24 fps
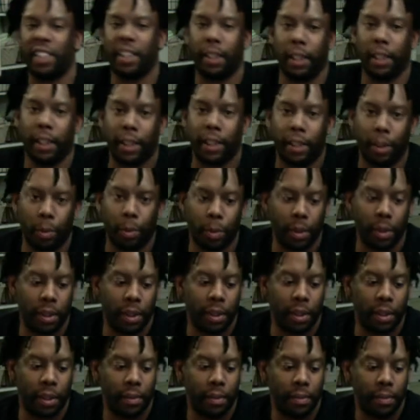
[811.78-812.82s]

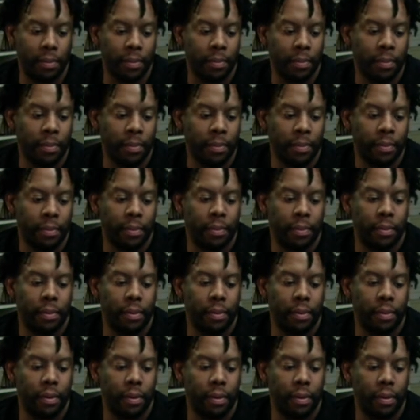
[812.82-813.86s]

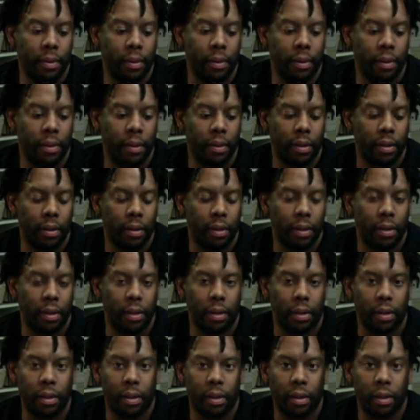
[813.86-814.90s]

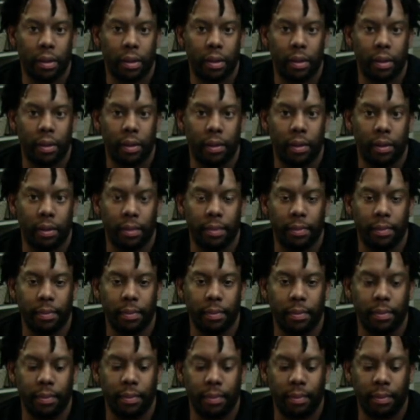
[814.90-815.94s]

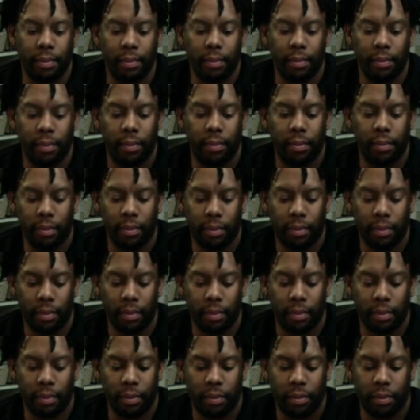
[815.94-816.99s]

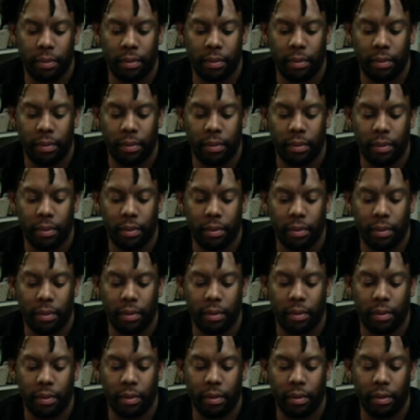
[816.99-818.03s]

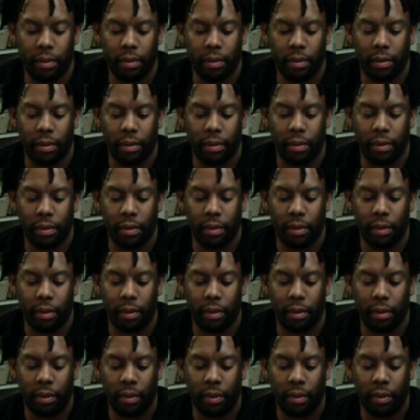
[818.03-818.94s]
The person shown says nothing.